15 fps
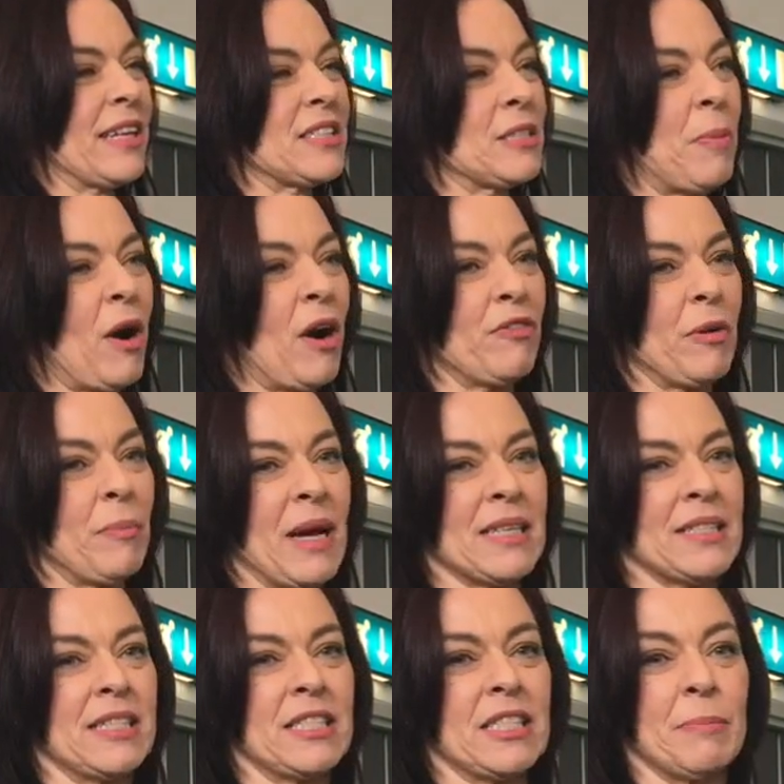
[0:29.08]
that's a powerful
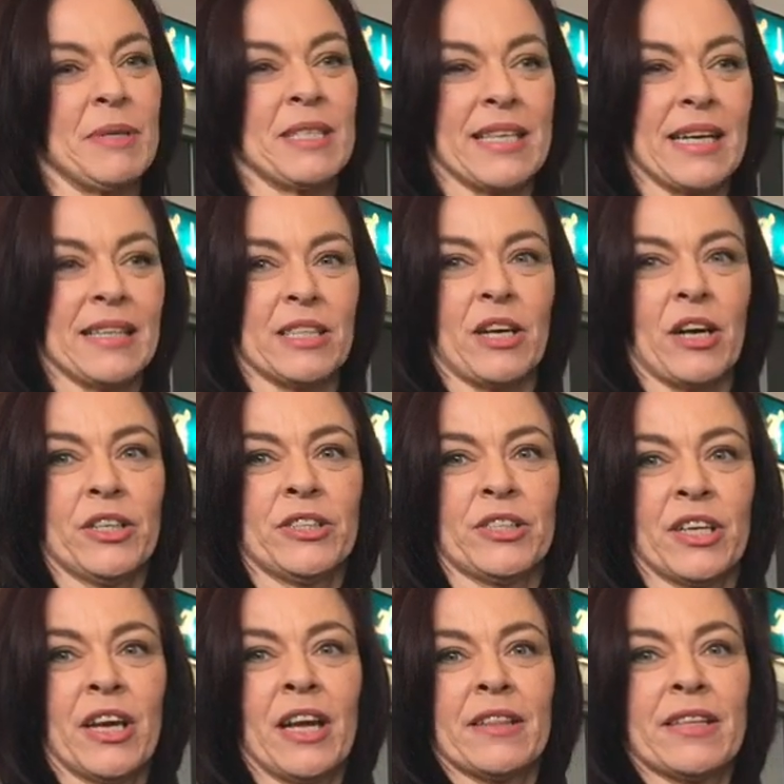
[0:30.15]
message to be sending out,
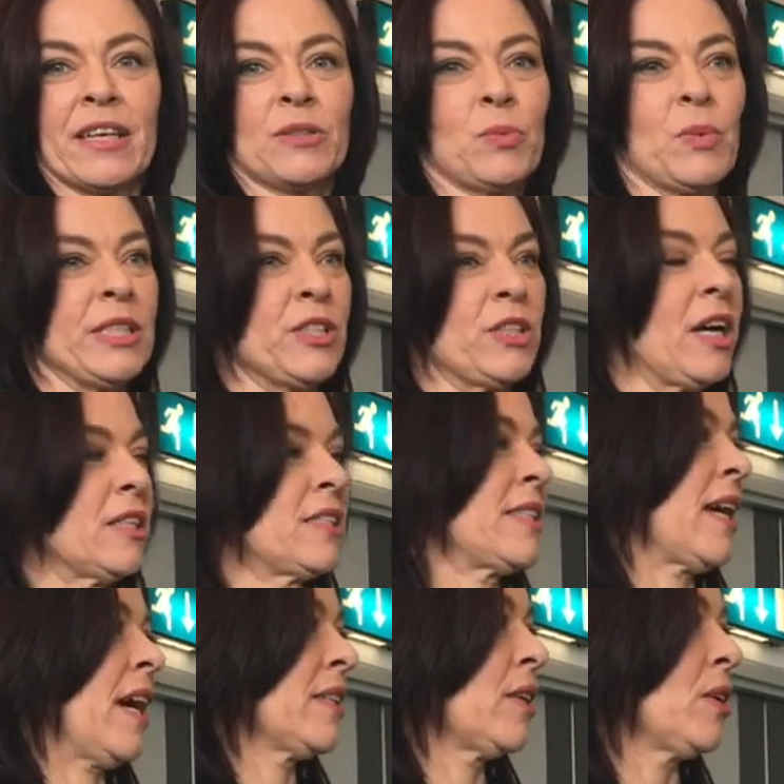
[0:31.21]
that we do not stand